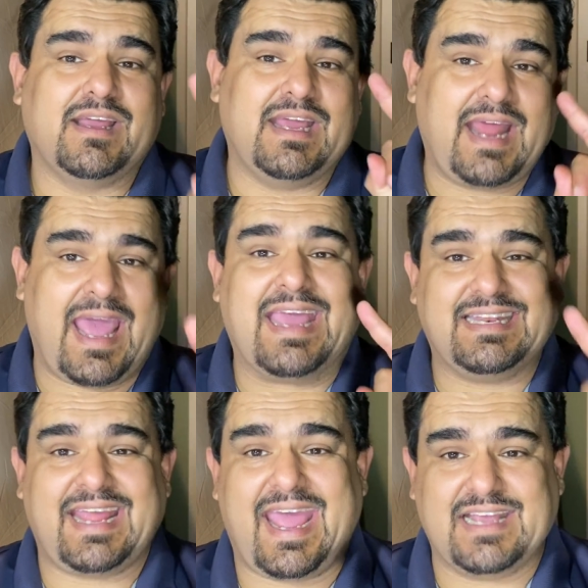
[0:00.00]
in
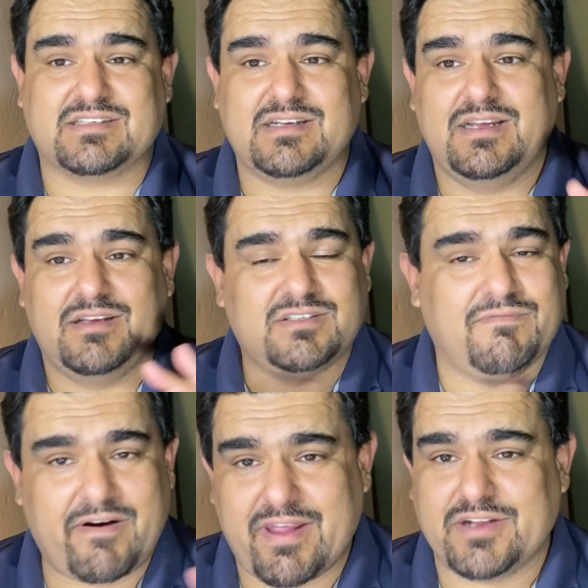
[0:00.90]
eight days. It's a
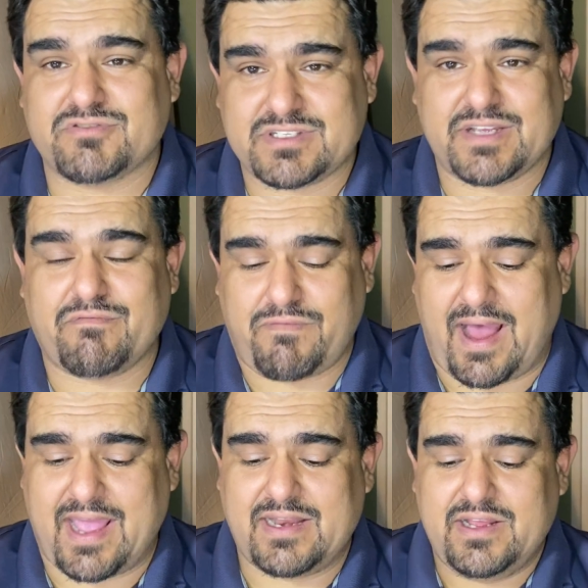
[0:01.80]
very interesting
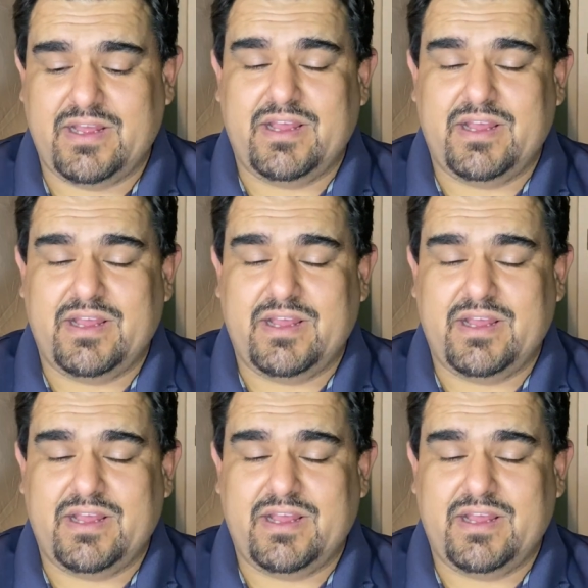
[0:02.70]
fight.